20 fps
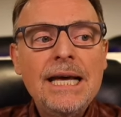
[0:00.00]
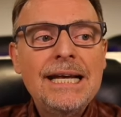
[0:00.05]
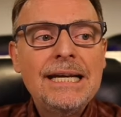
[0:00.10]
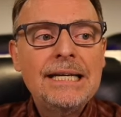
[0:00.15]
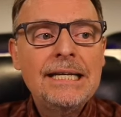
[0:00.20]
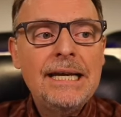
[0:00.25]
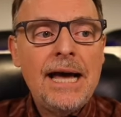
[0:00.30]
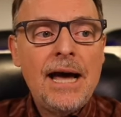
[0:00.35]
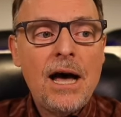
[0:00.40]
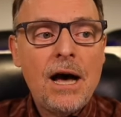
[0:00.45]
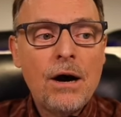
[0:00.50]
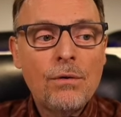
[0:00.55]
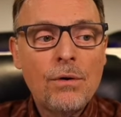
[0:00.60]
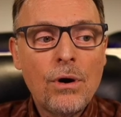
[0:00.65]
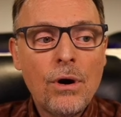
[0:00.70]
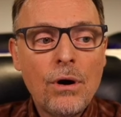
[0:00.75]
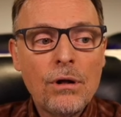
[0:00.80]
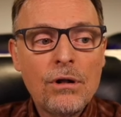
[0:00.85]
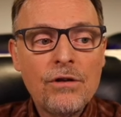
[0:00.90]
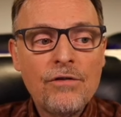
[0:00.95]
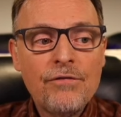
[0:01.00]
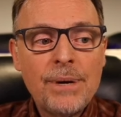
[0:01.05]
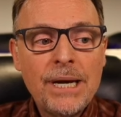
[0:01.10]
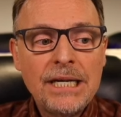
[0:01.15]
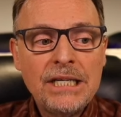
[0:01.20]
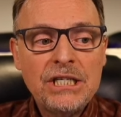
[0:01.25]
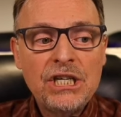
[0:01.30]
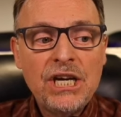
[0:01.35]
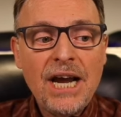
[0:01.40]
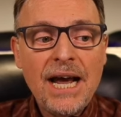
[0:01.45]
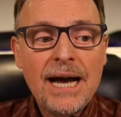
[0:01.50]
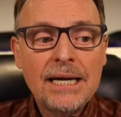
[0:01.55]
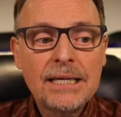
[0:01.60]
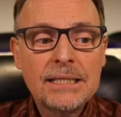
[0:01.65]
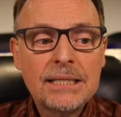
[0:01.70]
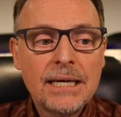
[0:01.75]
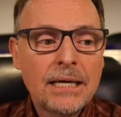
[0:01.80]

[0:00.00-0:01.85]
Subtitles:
Now, all of my chats,